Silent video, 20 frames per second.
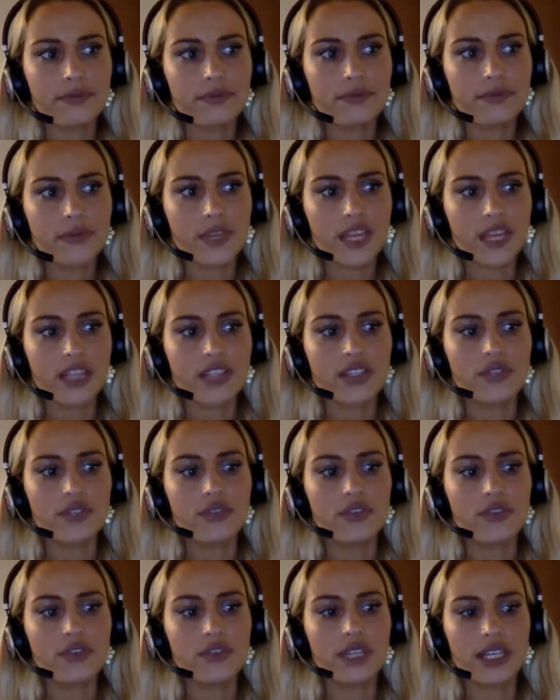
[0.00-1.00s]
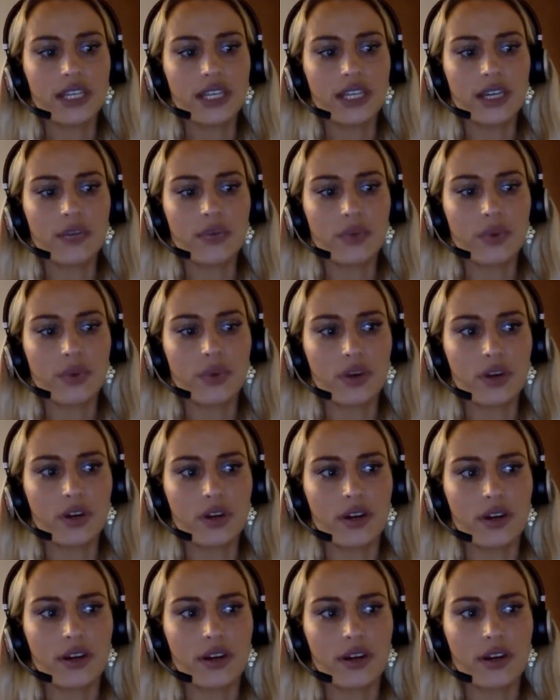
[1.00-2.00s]
it's a really
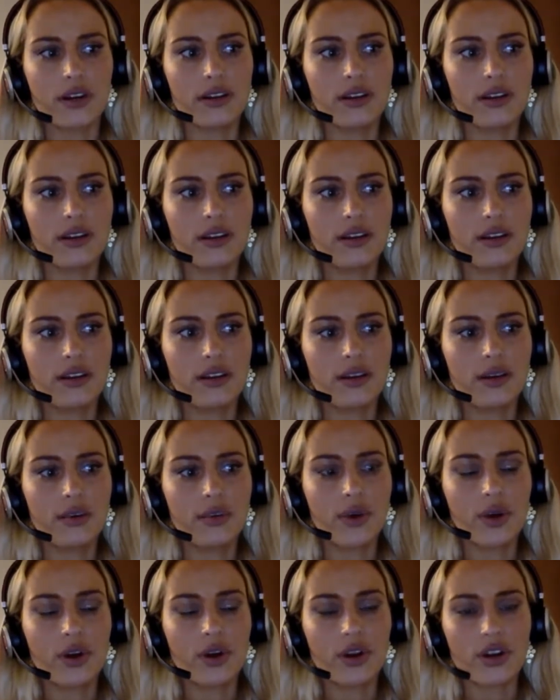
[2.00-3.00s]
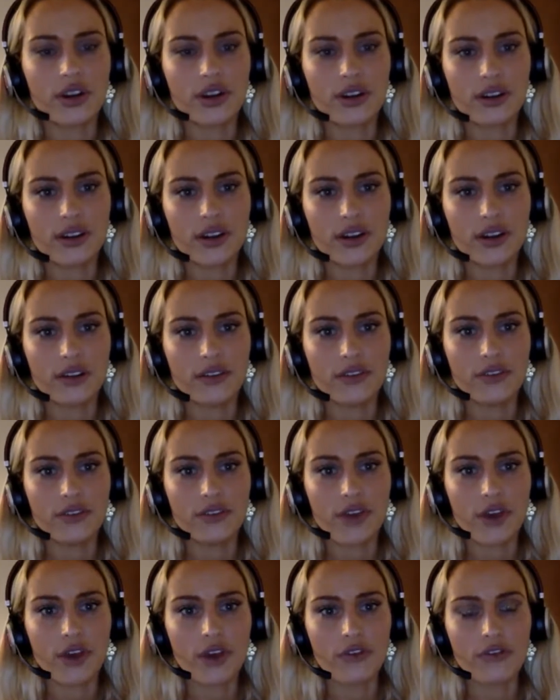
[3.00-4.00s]
important part of
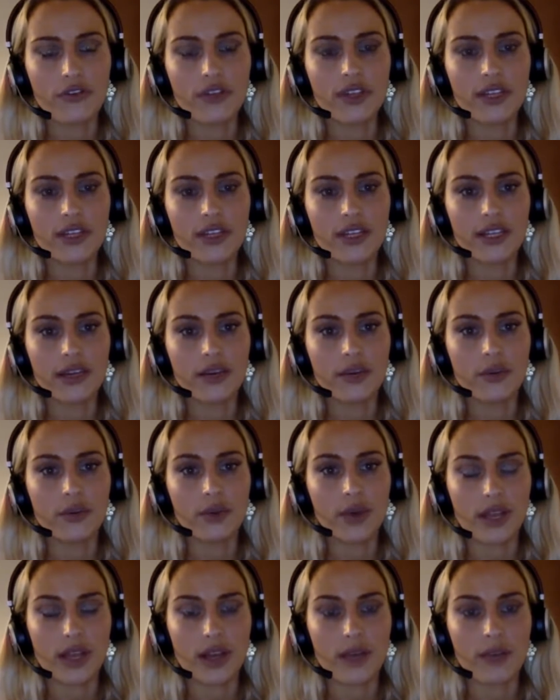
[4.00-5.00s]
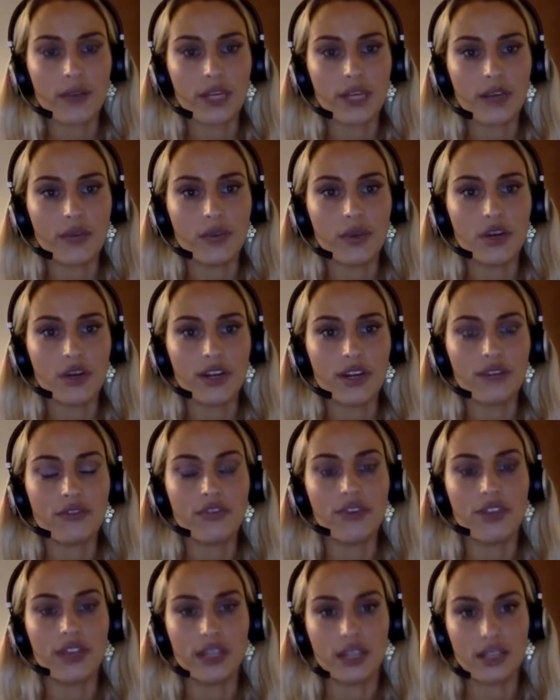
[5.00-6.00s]
feeling welcome in a community and
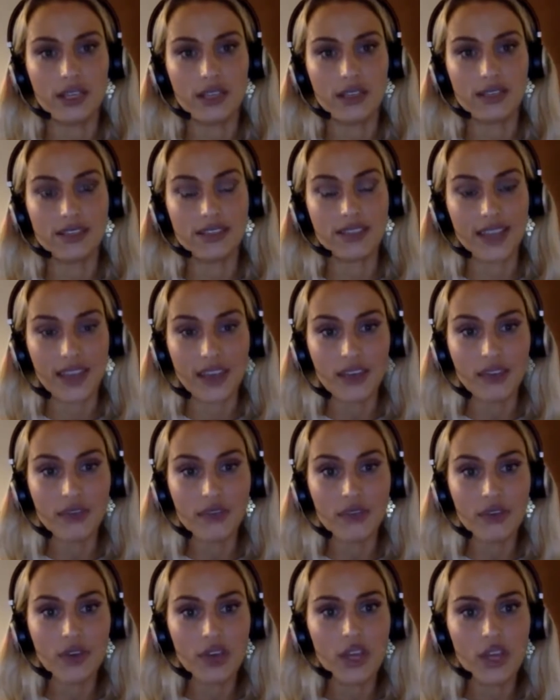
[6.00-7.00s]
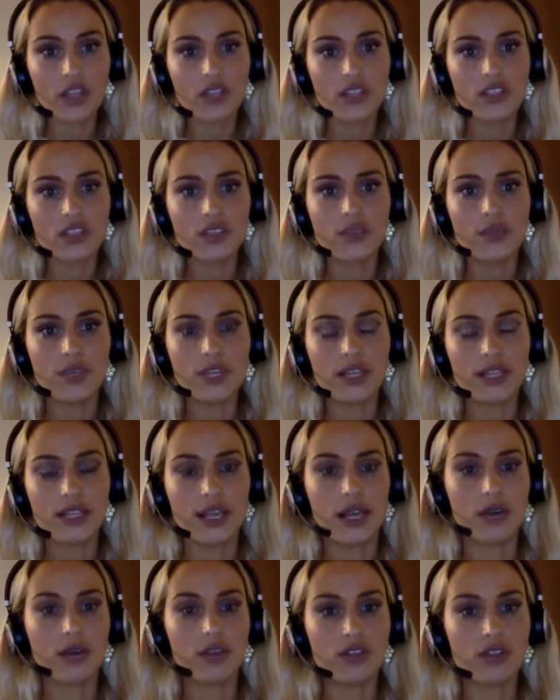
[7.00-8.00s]
feeling safe to be
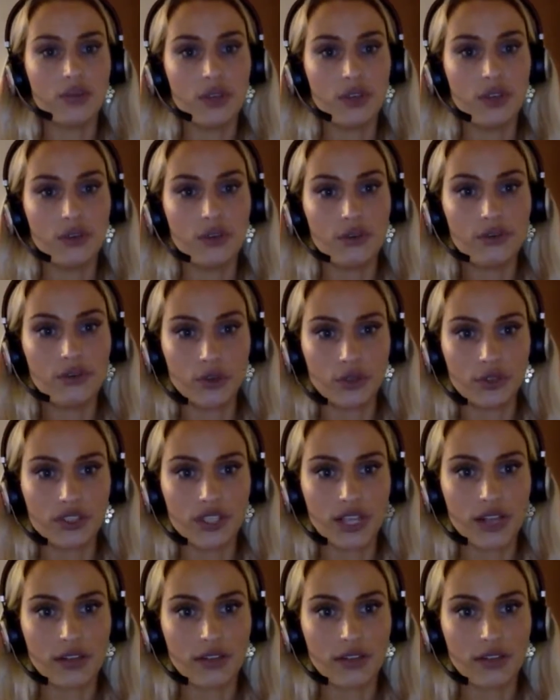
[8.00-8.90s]
allowed to be your full self.